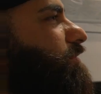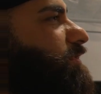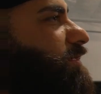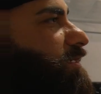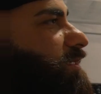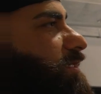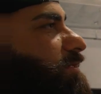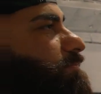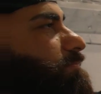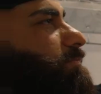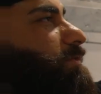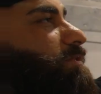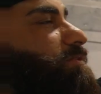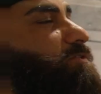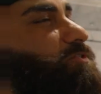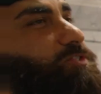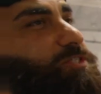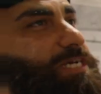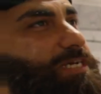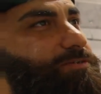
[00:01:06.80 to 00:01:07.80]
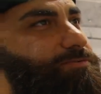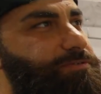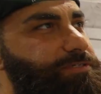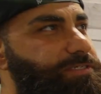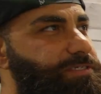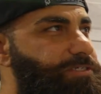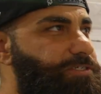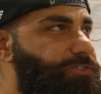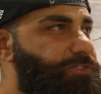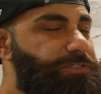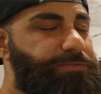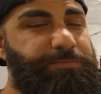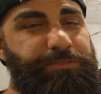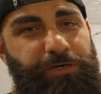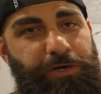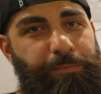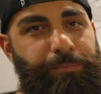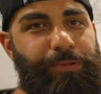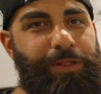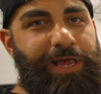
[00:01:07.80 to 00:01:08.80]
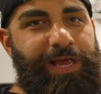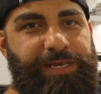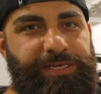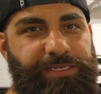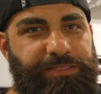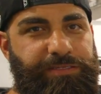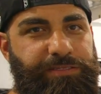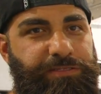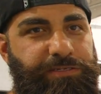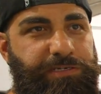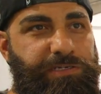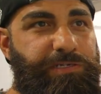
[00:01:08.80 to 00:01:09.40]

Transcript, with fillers: The other side really is going to be all black and then they're